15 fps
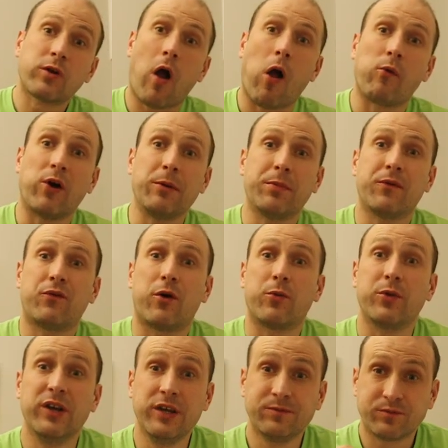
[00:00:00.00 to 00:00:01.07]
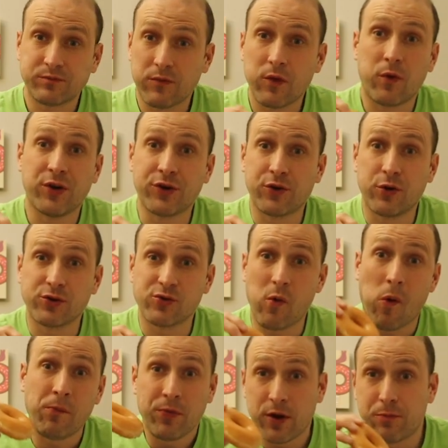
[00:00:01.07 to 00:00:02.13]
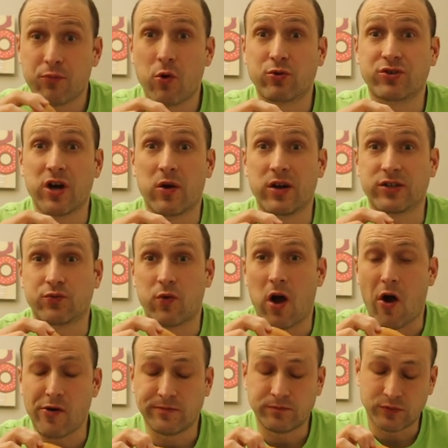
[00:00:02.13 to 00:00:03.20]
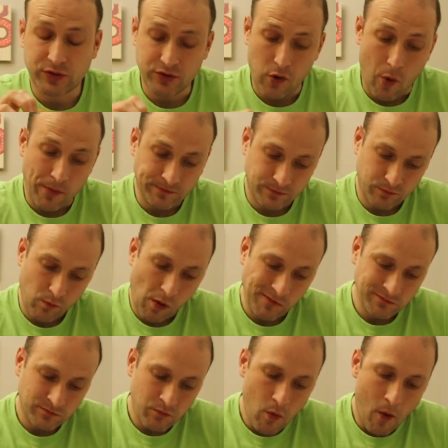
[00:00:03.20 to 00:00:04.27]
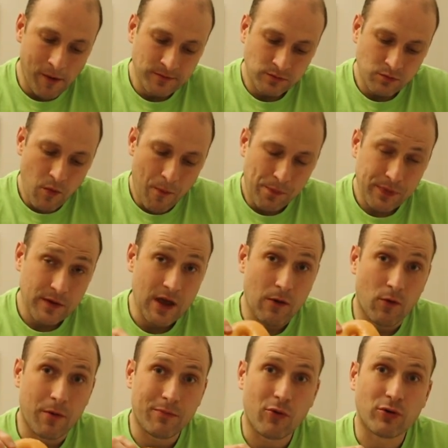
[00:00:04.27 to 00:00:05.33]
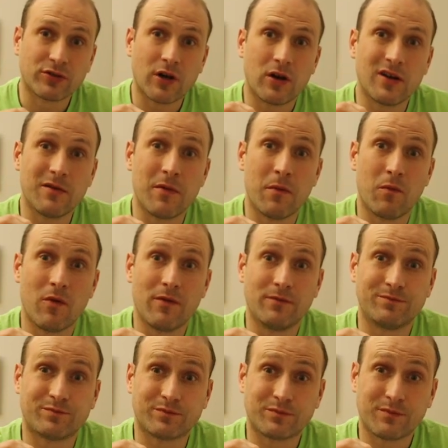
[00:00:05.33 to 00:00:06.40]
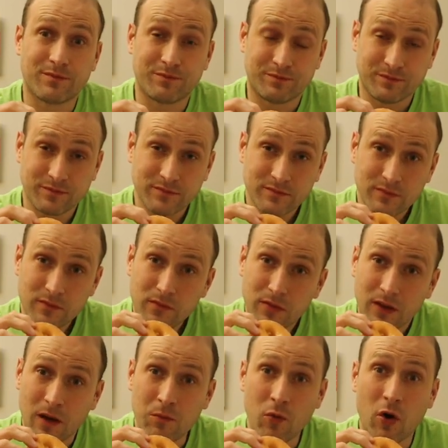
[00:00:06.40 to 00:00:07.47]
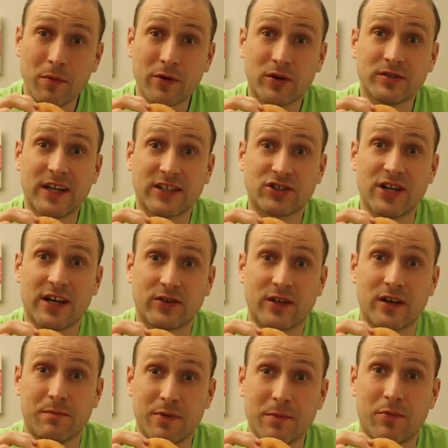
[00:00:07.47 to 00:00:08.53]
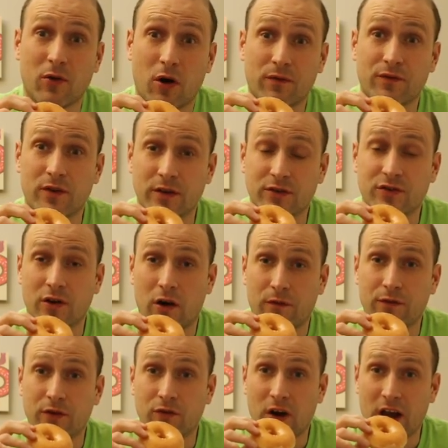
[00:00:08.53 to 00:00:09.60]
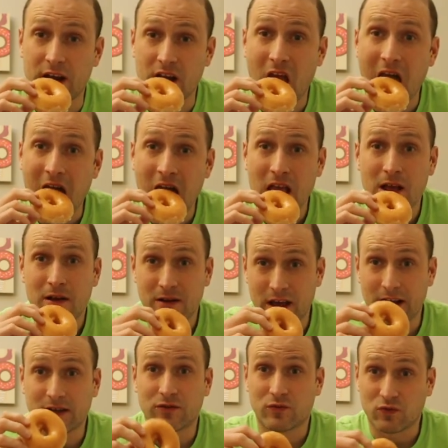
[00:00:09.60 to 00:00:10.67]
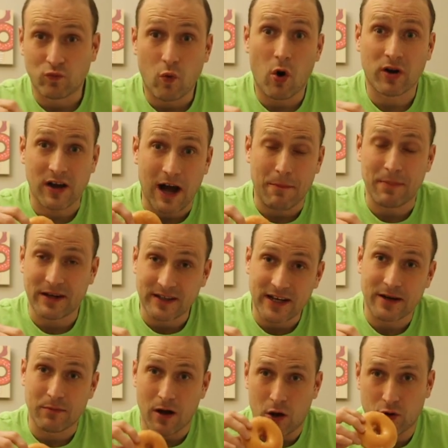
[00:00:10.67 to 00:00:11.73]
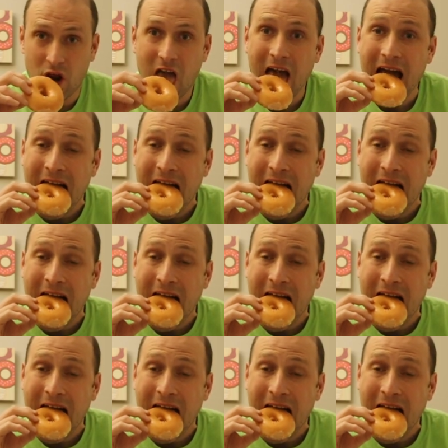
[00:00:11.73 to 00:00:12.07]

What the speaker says: And right before we went to go to, it broke down as well. So that one broke down a little bit more because I actually had to get the people off the ride. Like walk up and get them out.